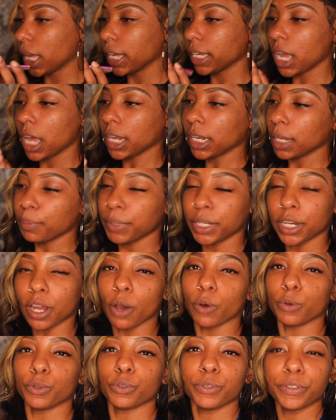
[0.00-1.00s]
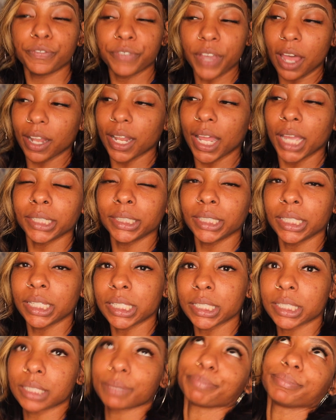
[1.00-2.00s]
Y'all let me know. If y'all like
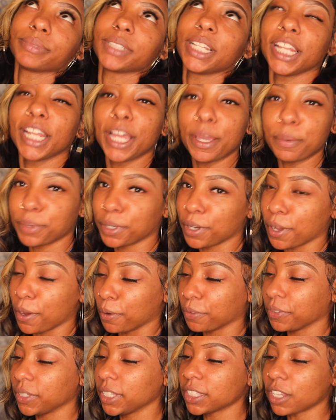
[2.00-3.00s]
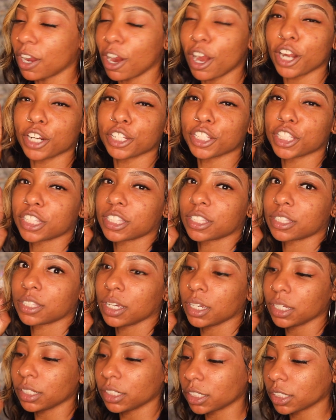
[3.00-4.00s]
these, let me know. These are
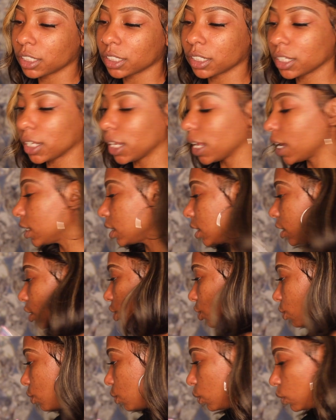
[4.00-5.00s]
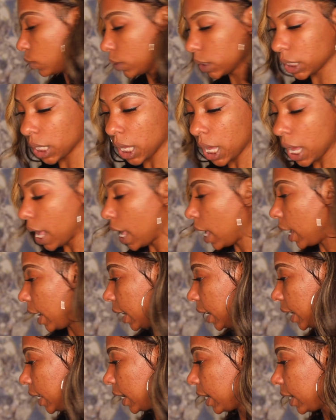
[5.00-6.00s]
such classy shoes.
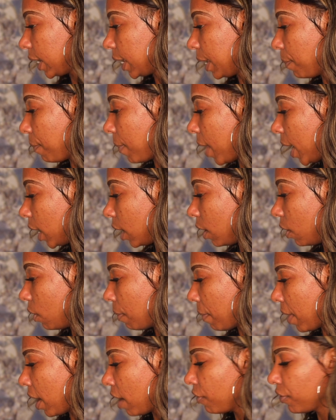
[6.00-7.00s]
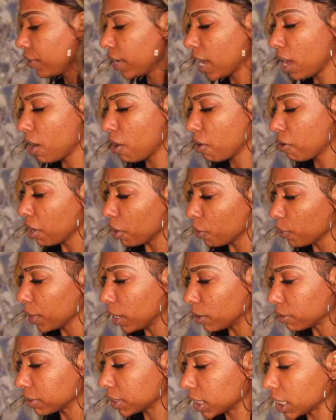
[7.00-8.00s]
And it might go in my outfit. I don't know. We're
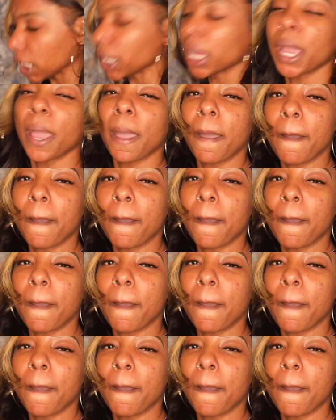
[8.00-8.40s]
going to see.